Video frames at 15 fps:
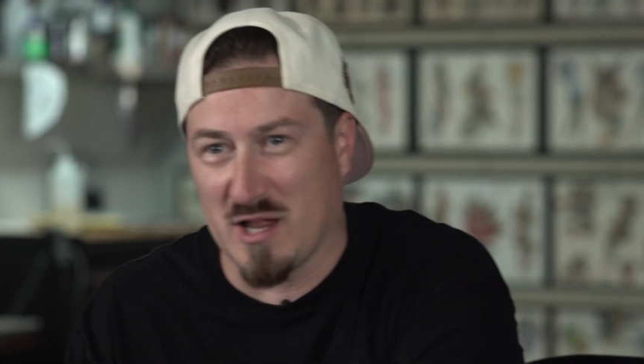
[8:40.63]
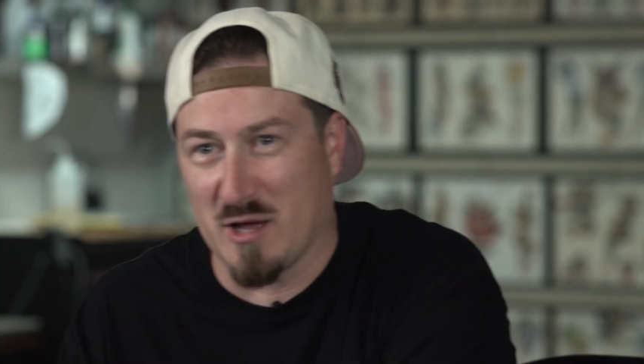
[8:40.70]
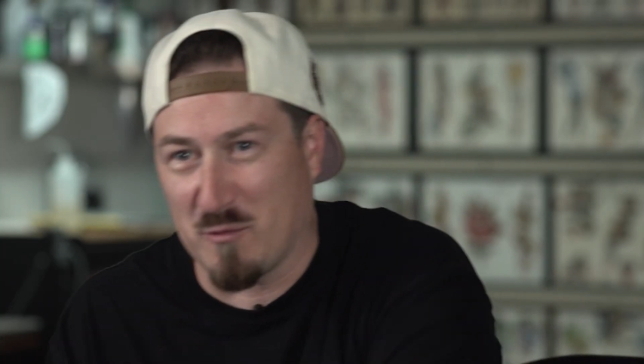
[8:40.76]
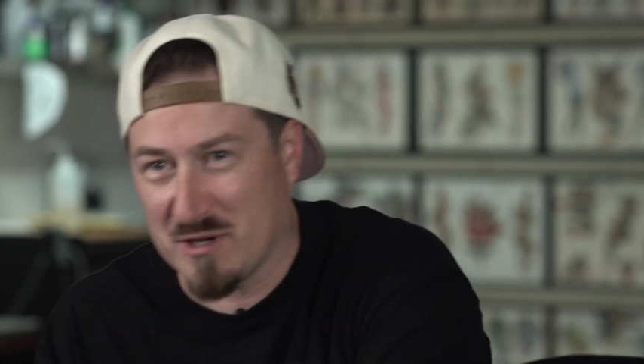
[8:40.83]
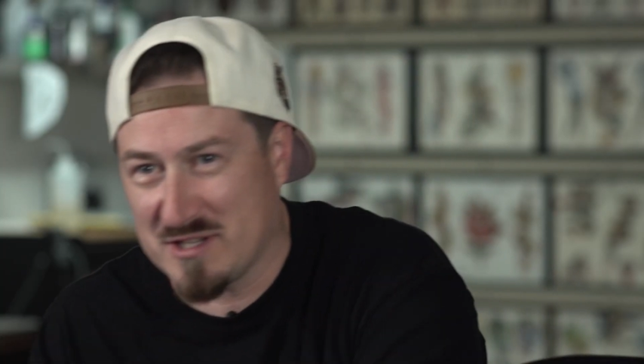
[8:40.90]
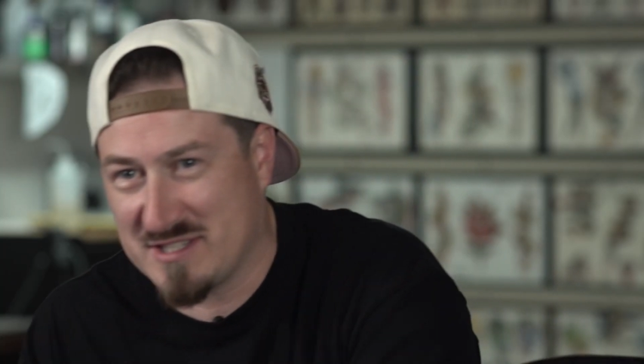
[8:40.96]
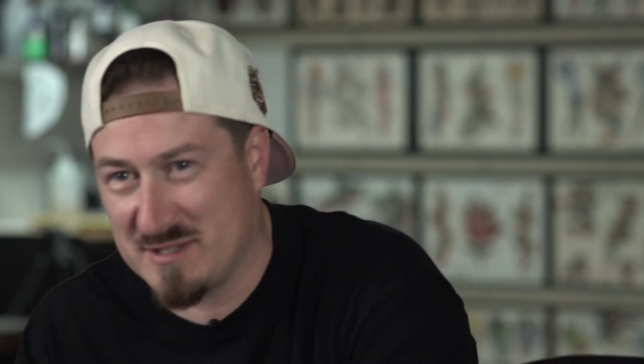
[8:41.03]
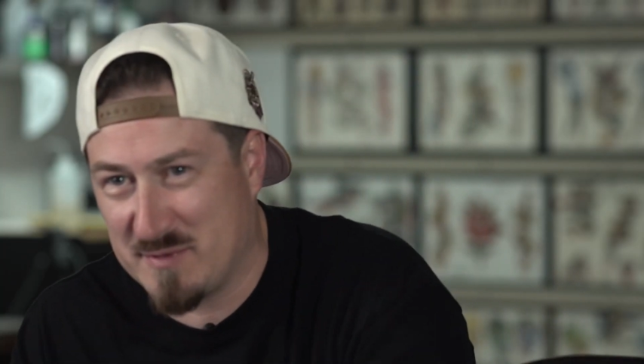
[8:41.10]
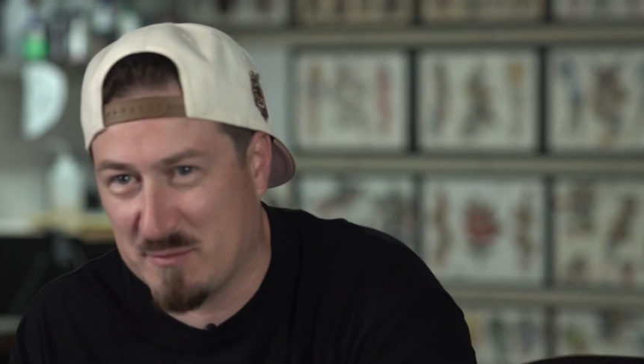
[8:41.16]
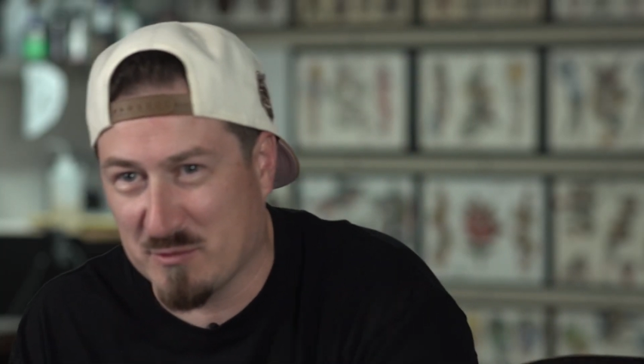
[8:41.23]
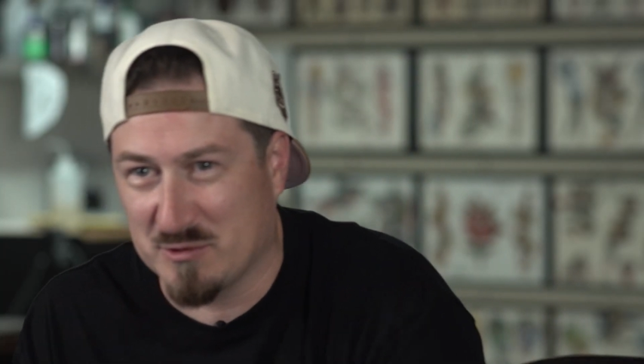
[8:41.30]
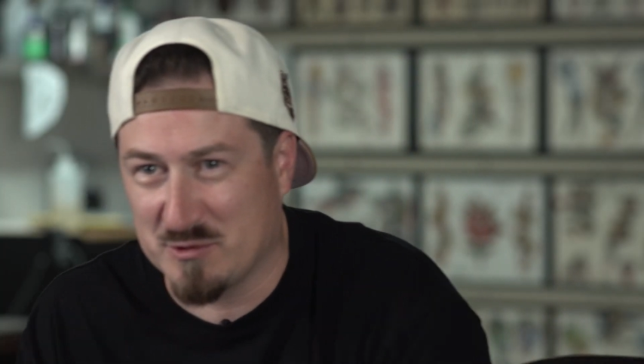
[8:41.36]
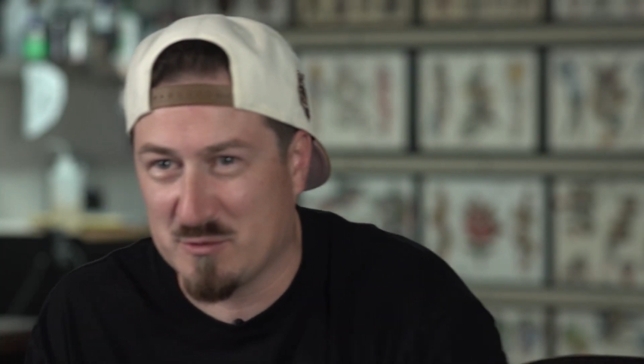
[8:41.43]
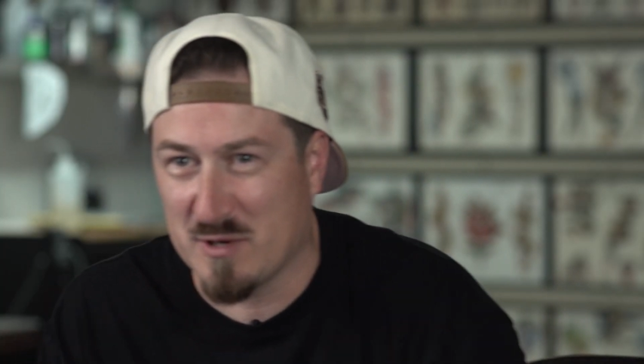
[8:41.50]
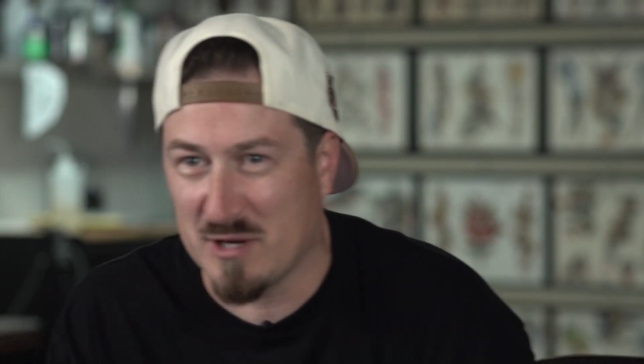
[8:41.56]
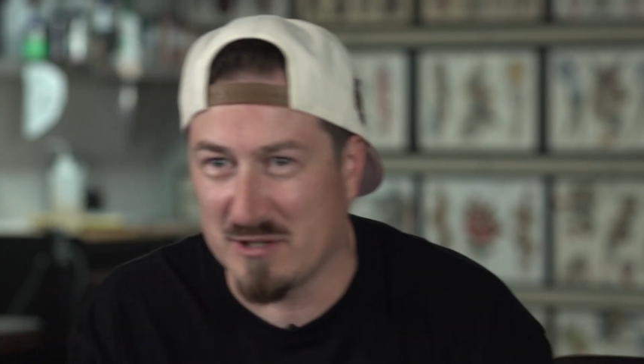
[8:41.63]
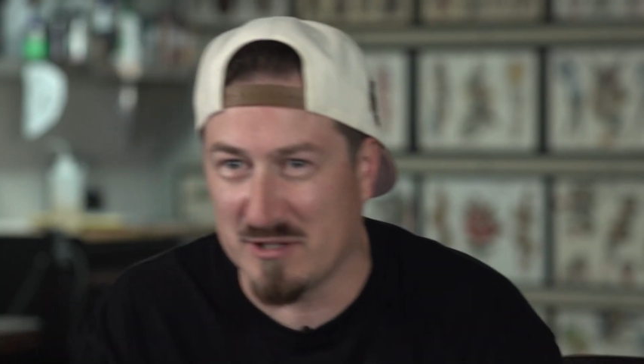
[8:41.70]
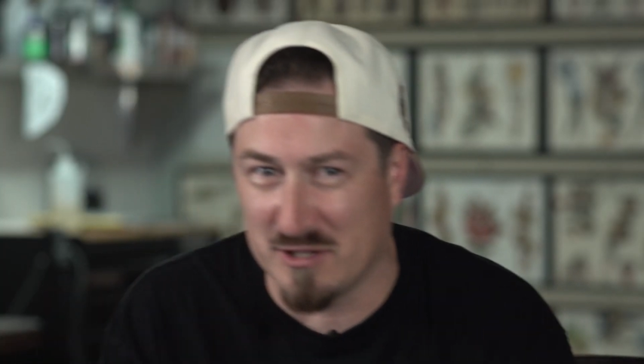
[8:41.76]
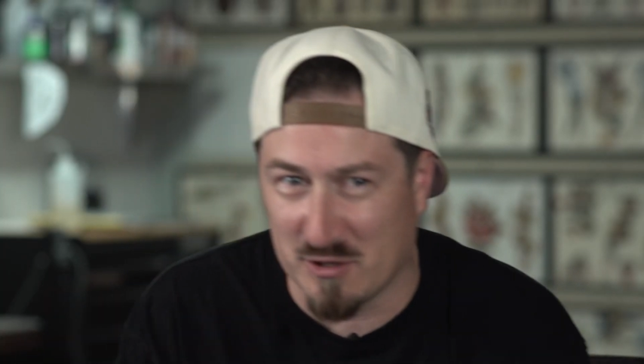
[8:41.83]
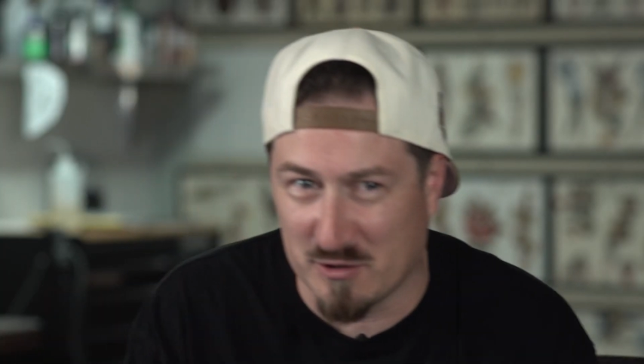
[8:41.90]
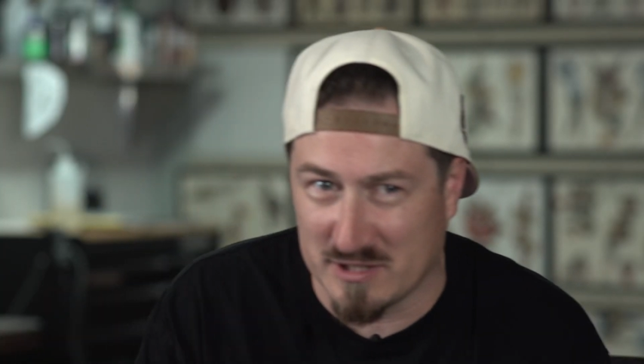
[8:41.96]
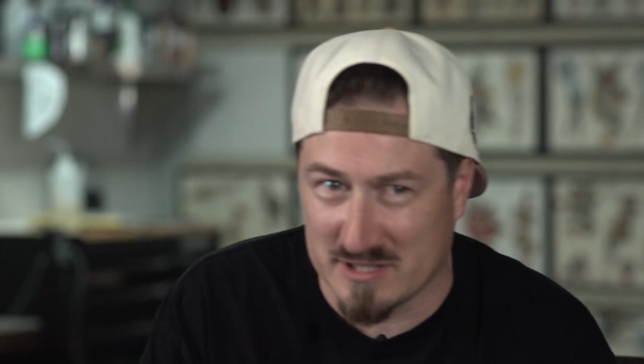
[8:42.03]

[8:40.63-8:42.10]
I want to see people do well, you know.